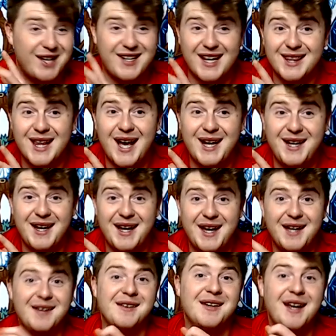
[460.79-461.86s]
deadline
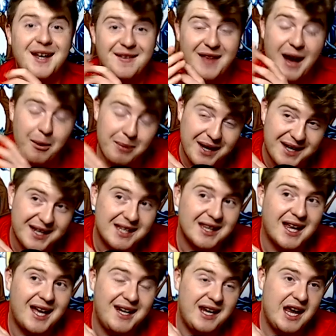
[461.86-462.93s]
day. That'll be a
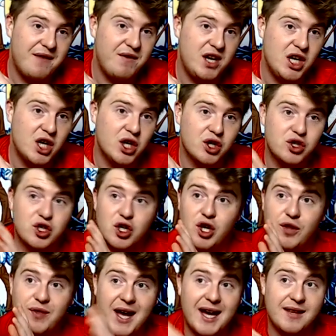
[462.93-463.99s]
deadline day video.
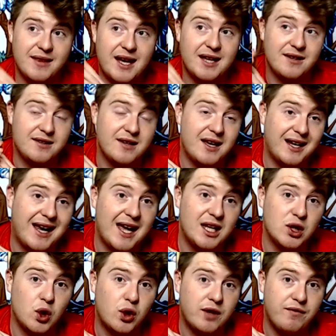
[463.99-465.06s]
So, that
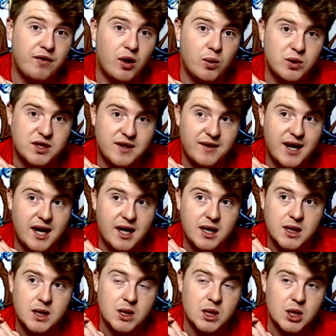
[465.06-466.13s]
again, looking forward to
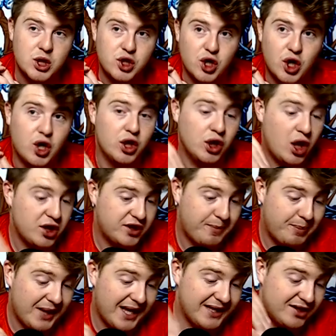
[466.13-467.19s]
that. So,
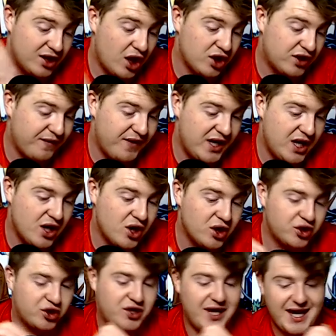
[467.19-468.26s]
lots of plans, lots of
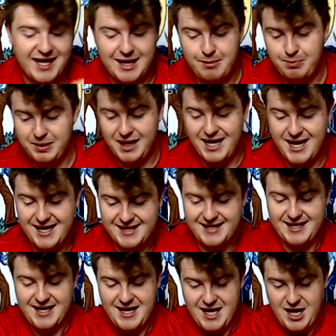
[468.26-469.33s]
videos taking
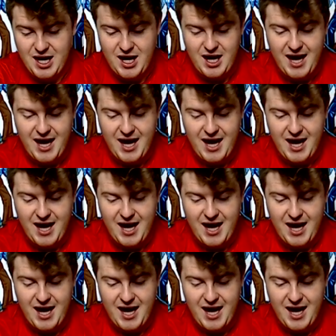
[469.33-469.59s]
place.